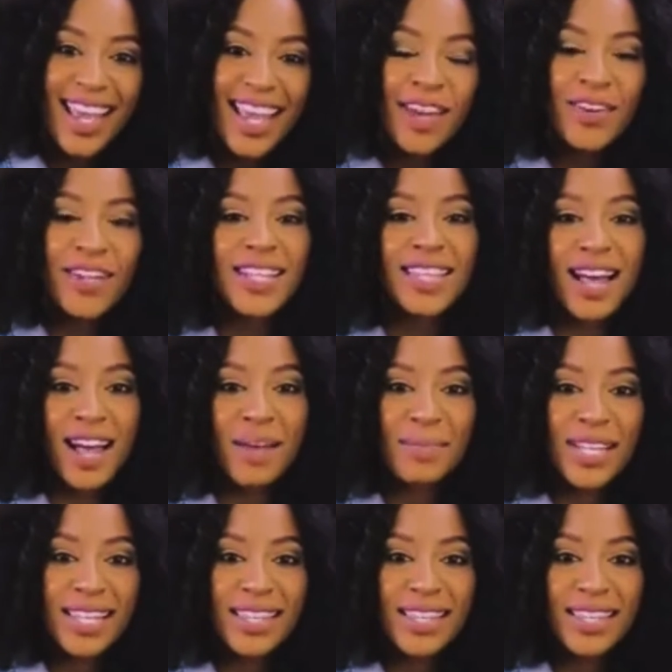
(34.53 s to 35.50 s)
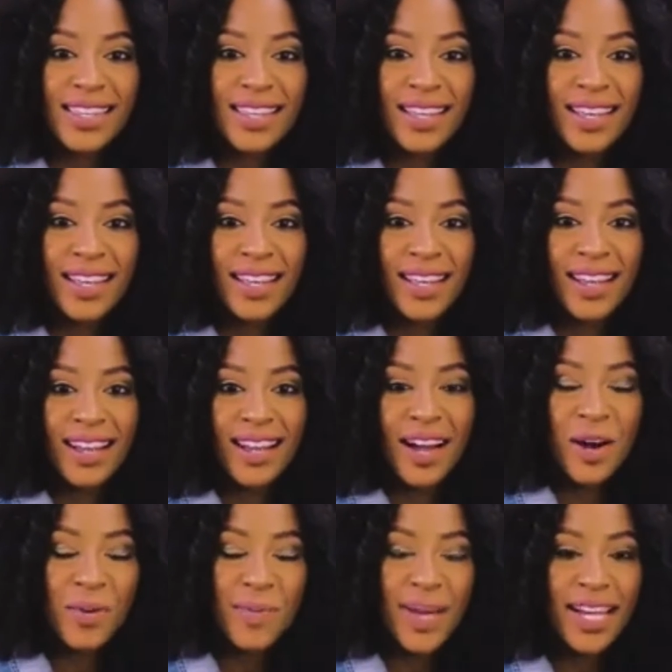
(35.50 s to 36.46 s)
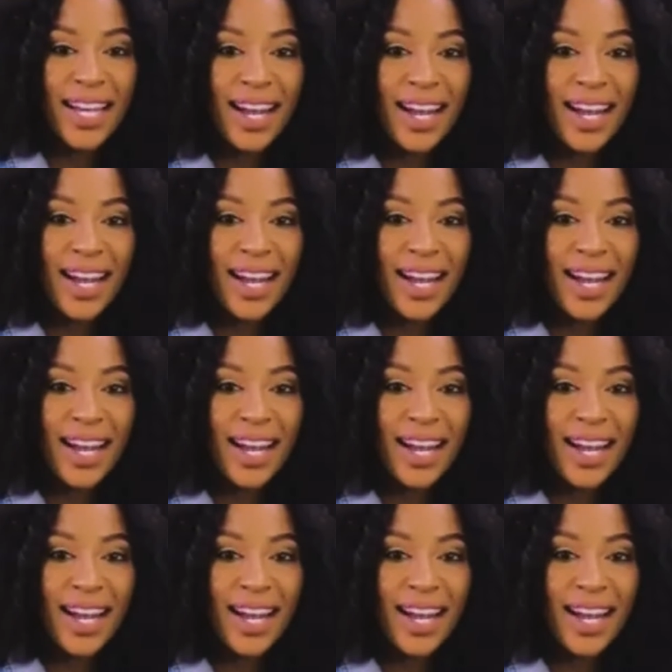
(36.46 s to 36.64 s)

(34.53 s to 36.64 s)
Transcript: Eric Thomas. Oh my